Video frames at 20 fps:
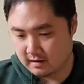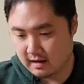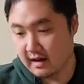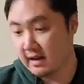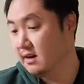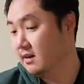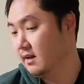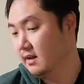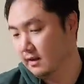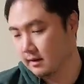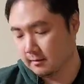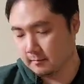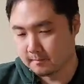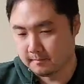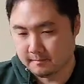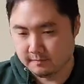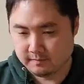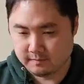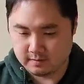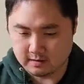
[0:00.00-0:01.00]
editing,
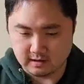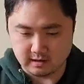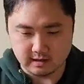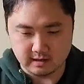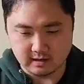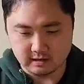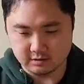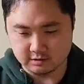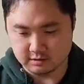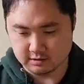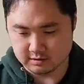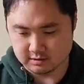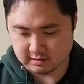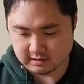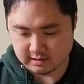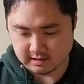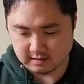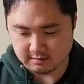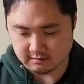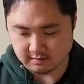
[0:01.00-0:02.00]
and
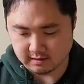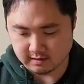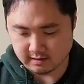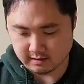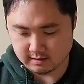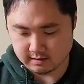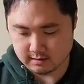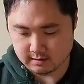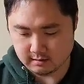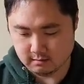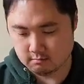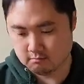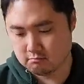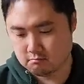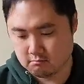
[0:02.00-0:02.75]
just kind of like,